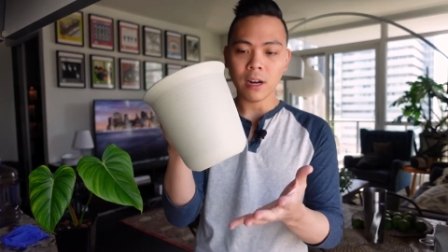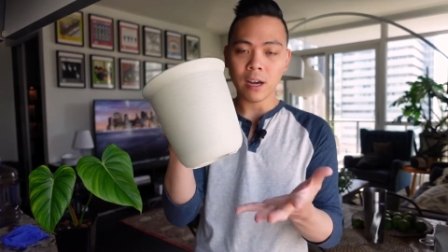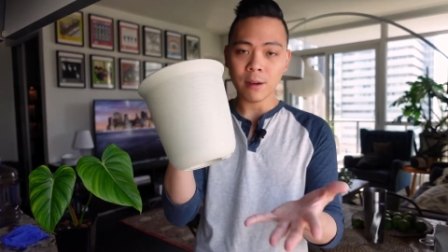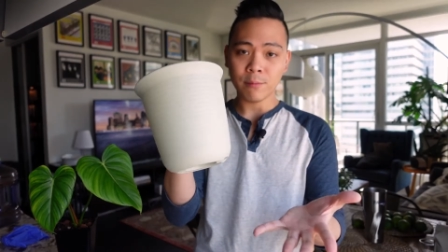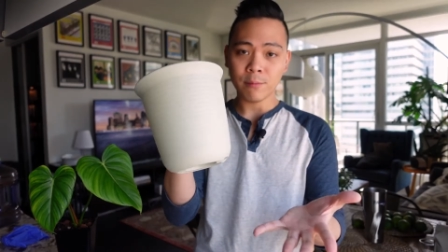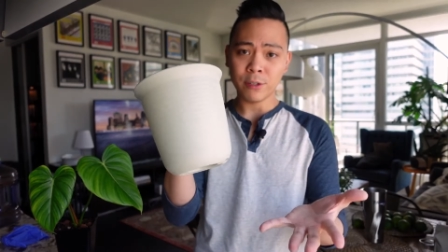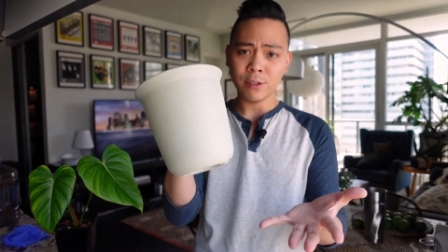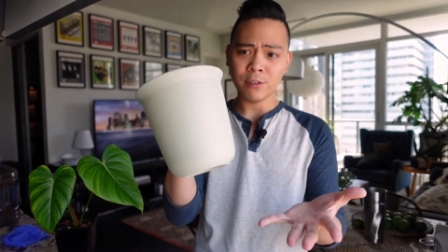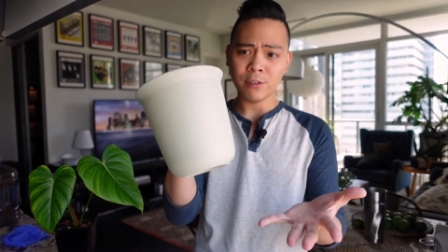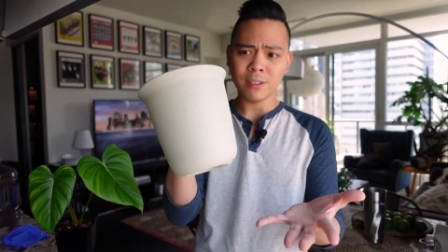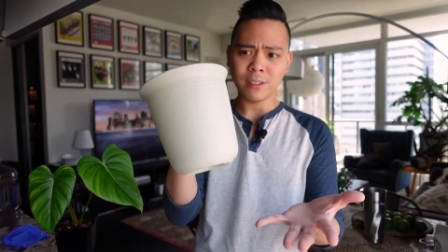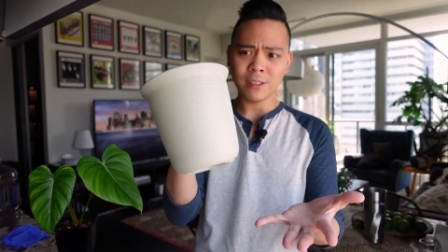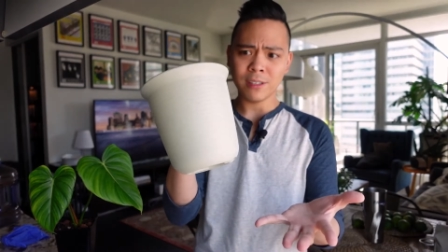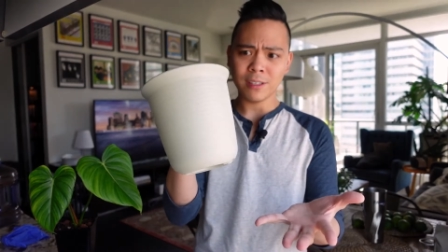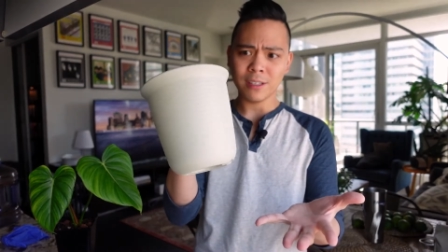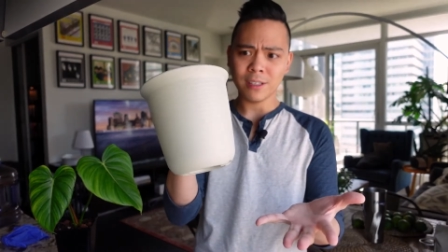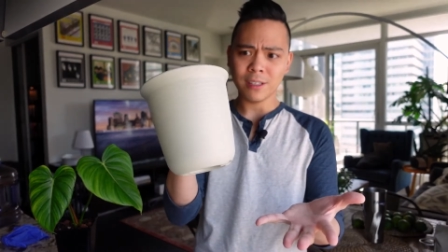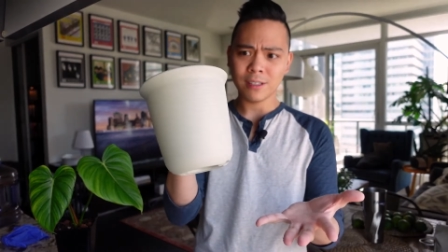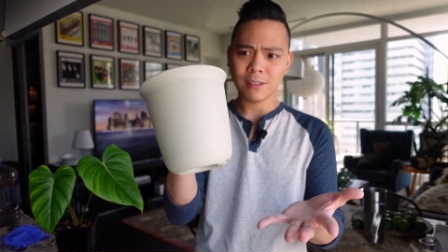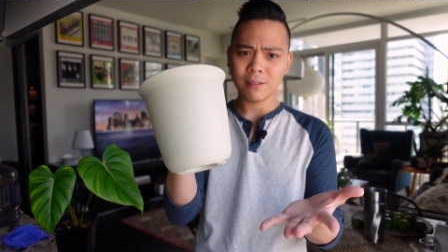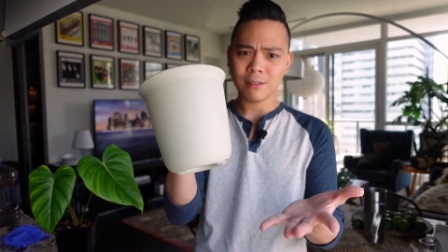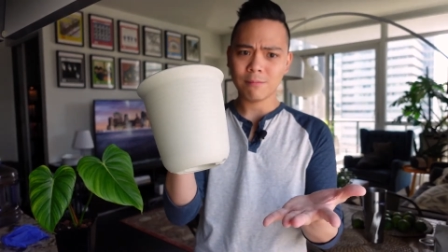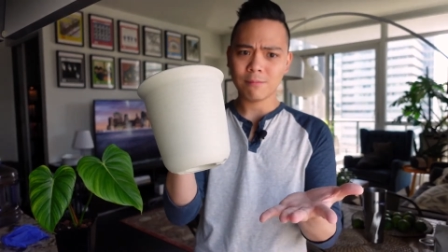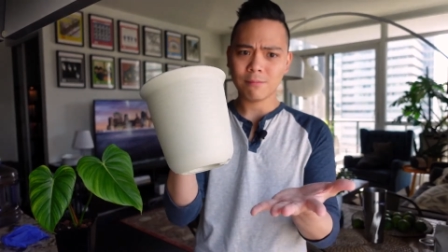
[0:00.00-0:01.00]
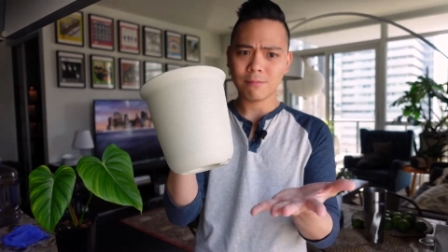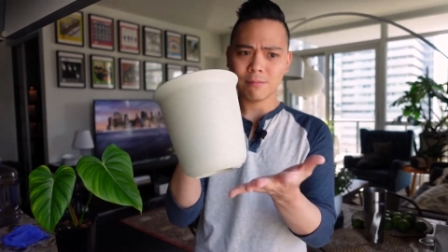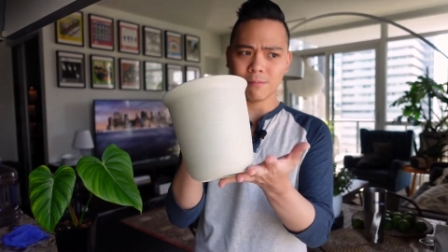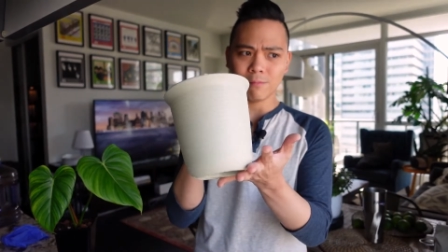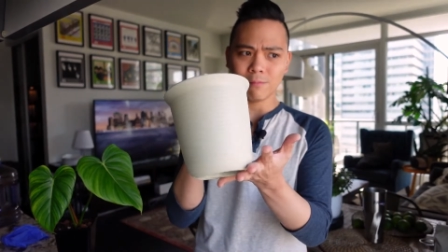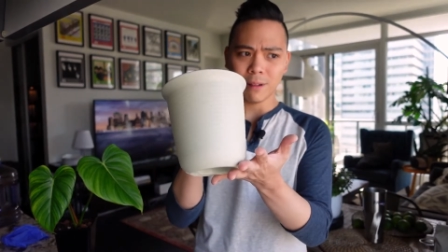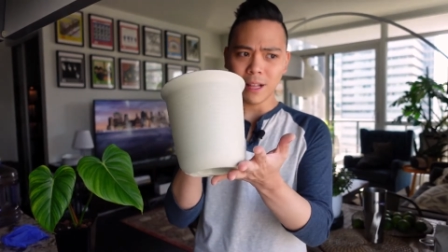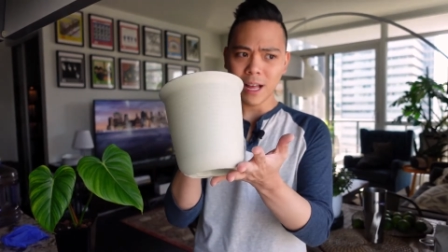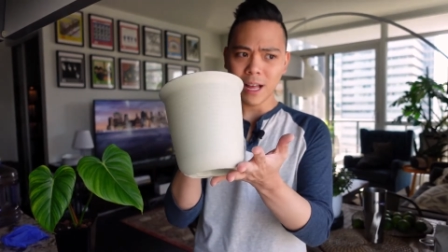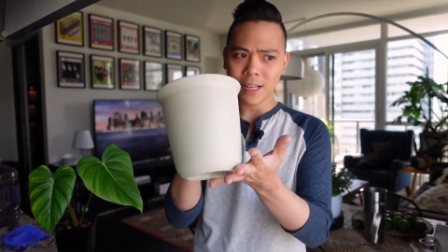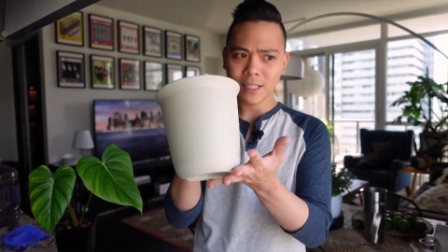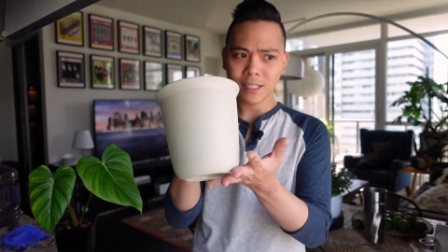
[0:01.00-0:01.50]
I'm using this
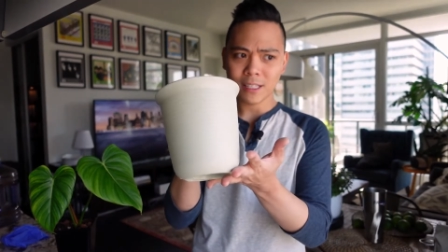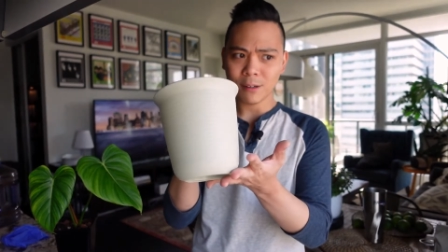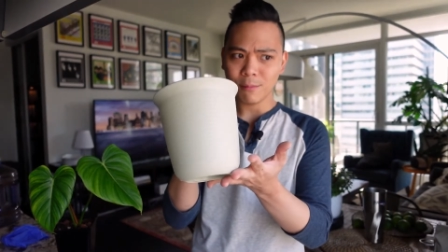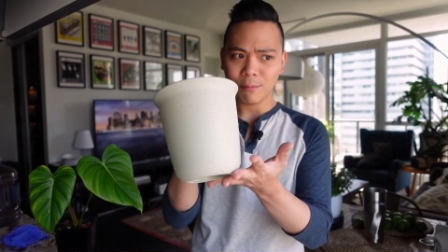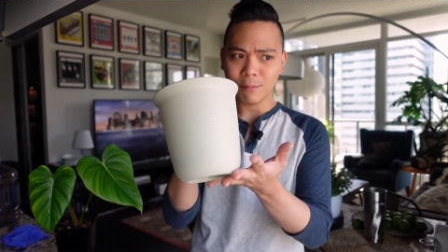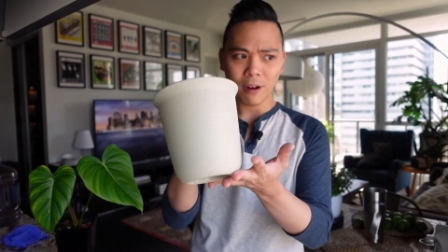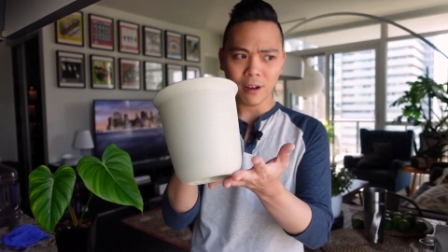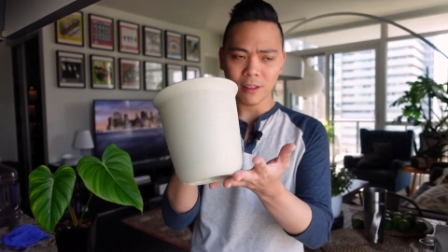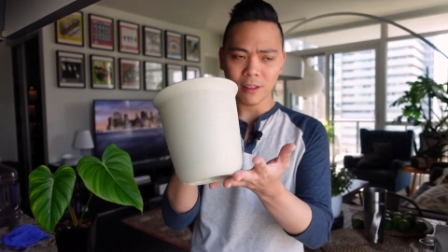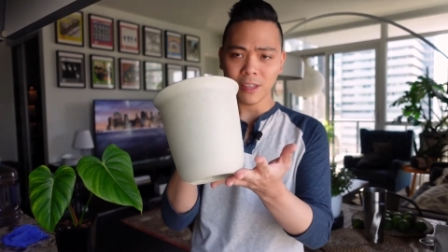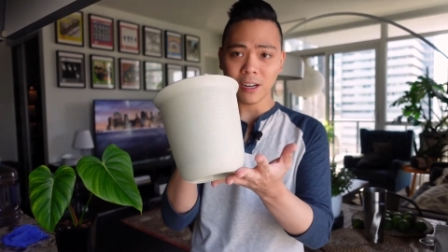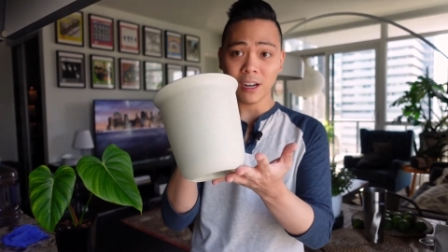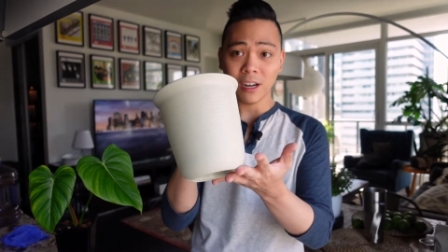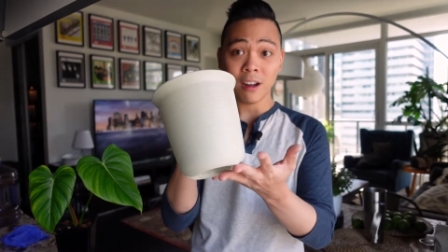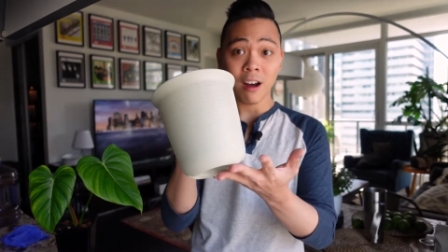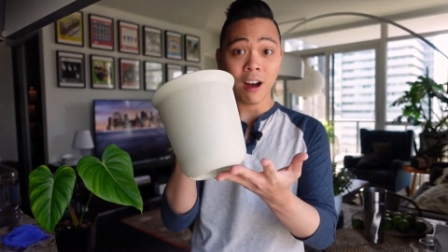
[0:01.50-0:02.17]
plastic pot that I